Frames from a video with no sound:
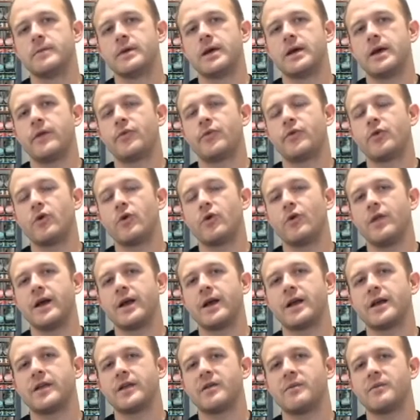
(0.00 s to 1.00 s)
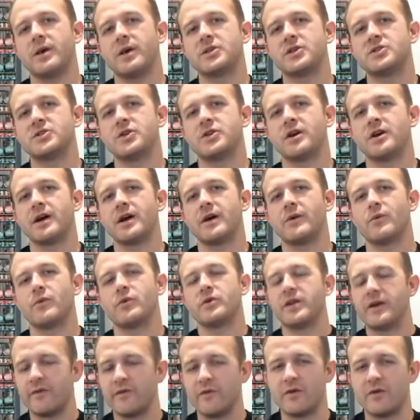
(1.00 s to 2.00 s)
And throw a like on the page there. I would
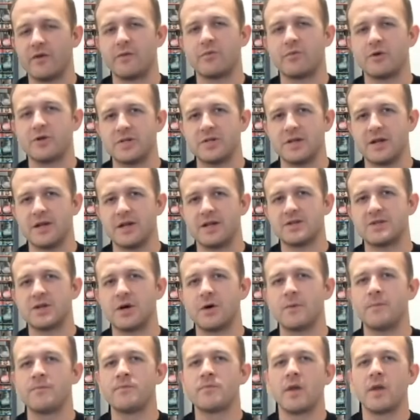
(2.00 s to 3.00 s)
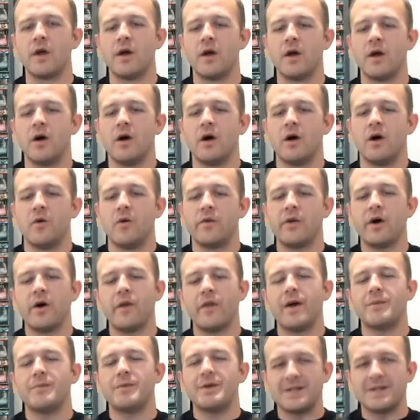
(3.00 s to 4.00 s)
definitely appreciate it. So with all
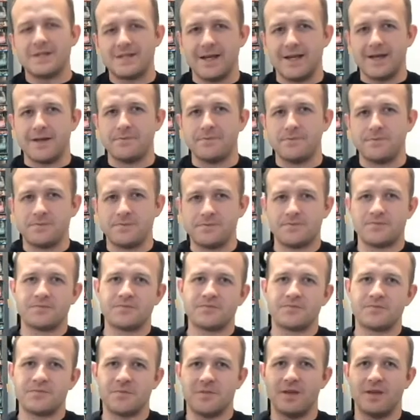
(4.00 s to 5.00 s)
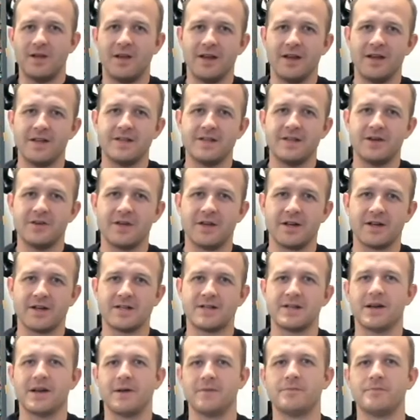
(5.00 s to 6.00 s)
that being said, Until next
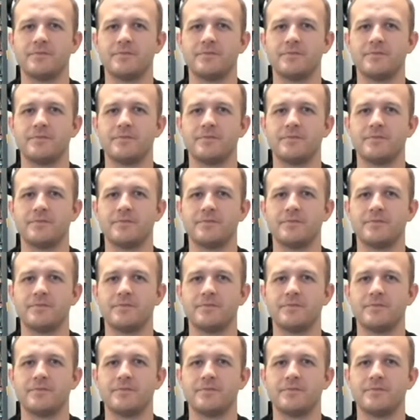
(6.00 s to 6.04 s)
time.